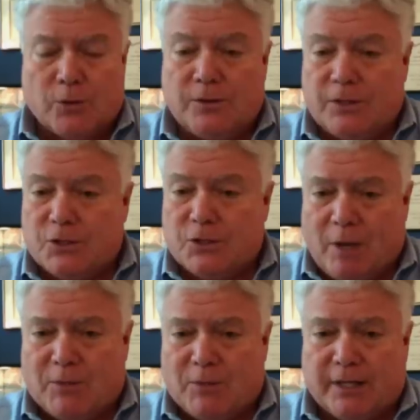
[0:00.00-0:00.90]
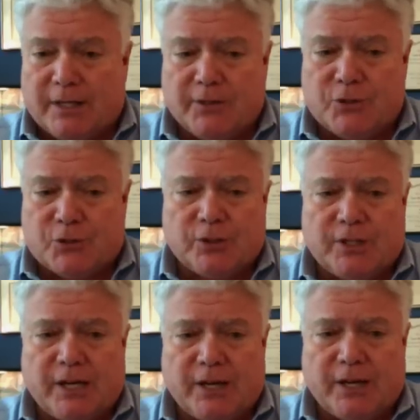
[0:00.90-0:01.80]
this website,
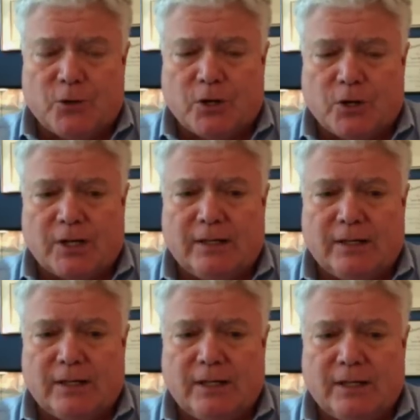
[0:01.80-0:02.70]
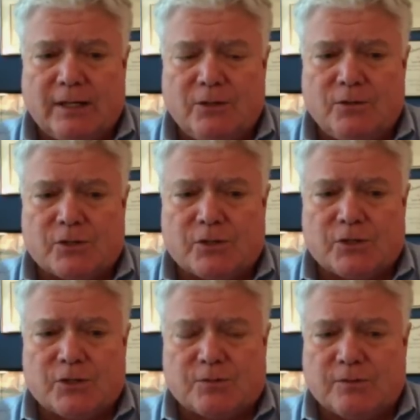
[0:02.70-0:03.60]
understood.org, and you
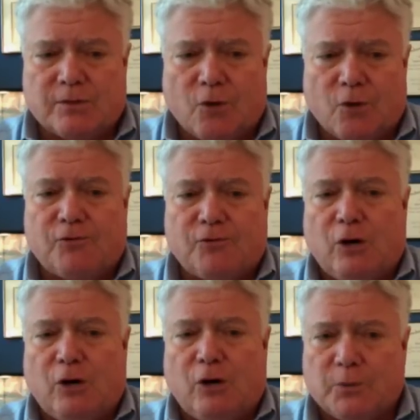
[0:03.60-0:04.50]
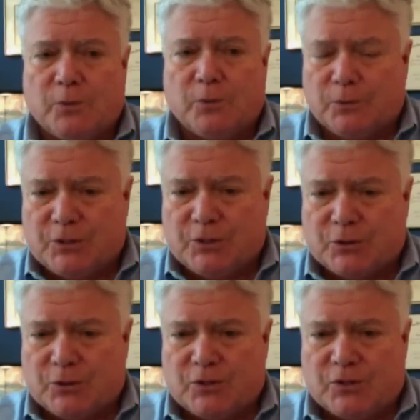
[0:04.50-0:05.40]
just overflowing with
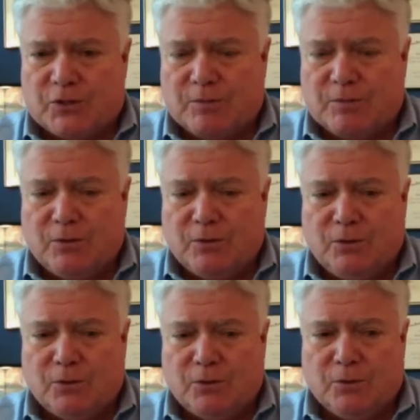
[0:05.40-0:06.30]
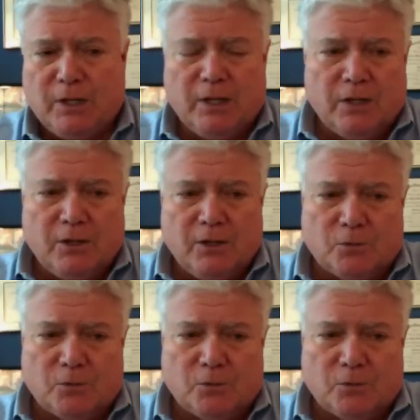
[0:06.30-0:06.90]
resources. I mean, you'll